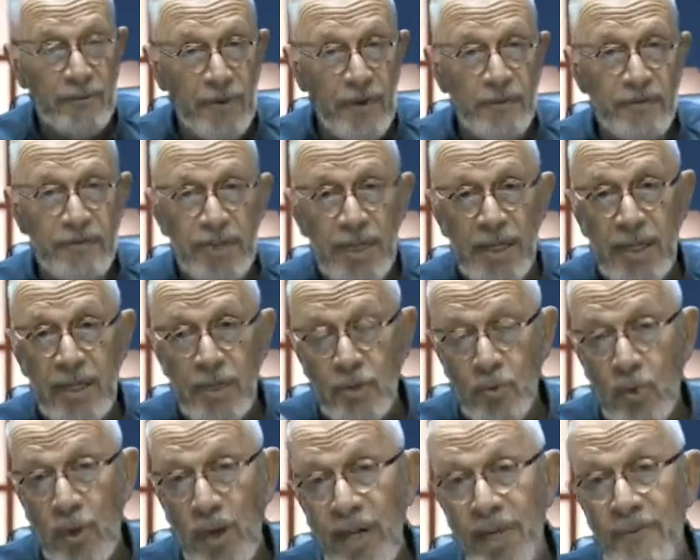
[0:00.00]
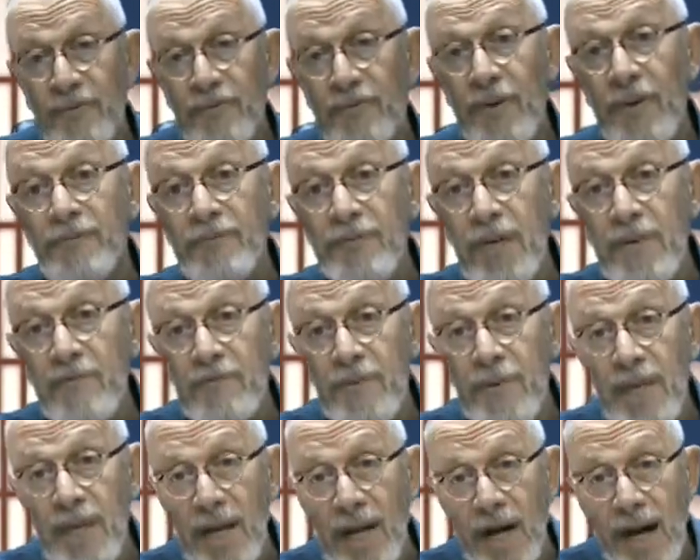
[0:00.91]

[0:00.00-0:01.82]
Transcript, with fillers: 15, 20, 50 feet